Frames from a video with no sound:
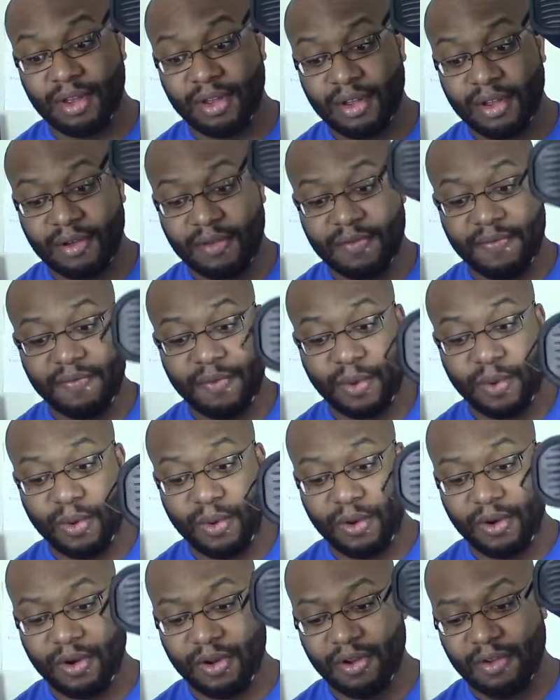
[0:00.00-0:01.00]

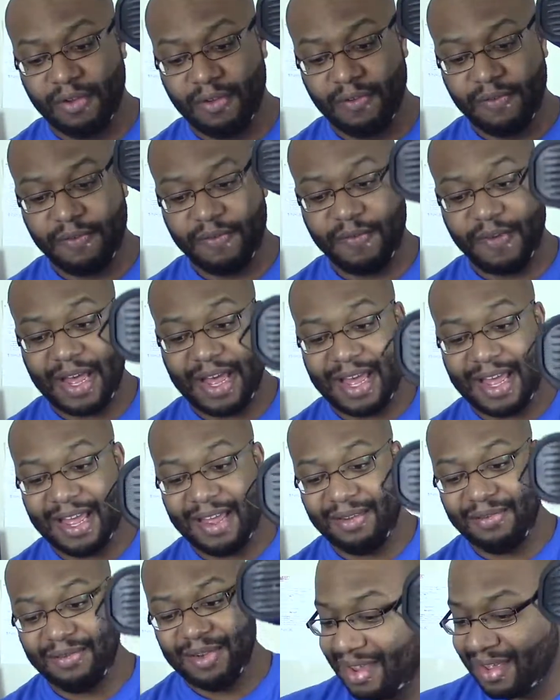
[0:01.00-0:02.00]
4,
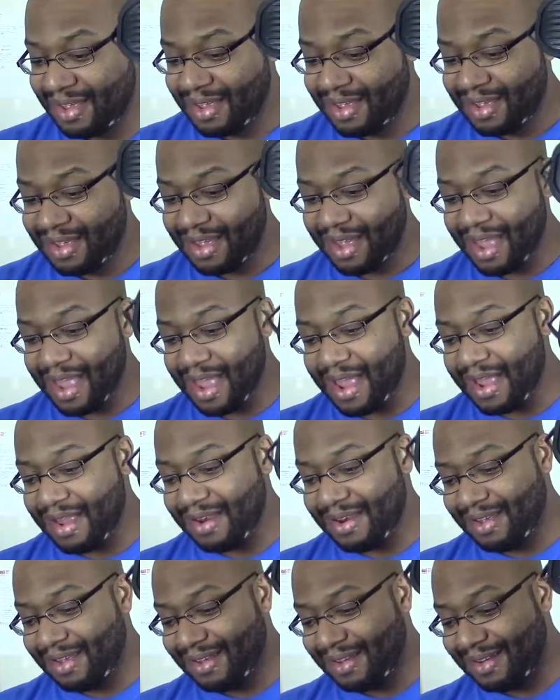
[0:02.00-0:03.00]
5,
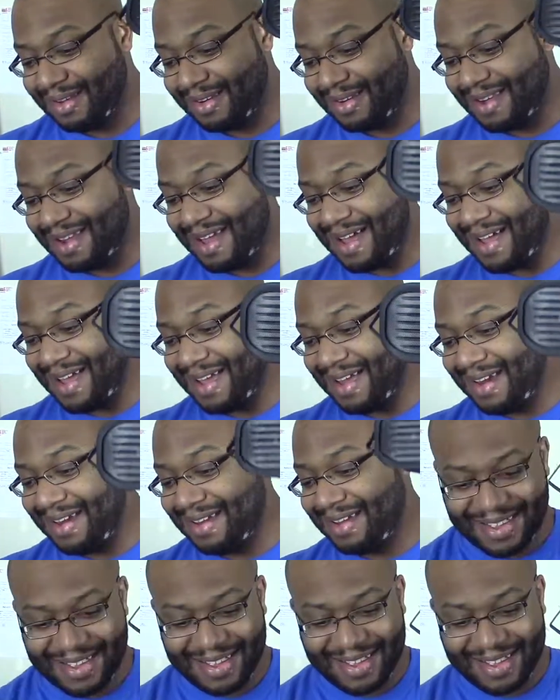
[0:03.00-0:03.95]
8, 9.